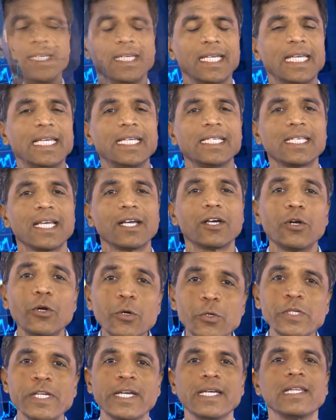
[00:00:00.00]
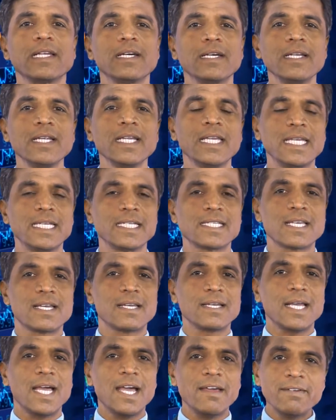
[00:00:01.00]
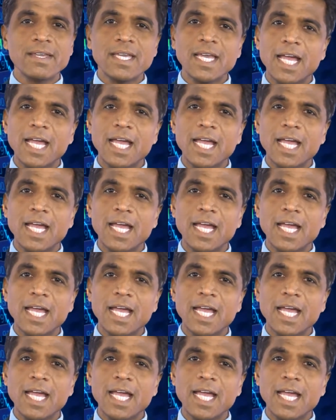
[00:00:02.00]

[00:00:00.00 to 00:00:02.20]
He is a good tailor. He is having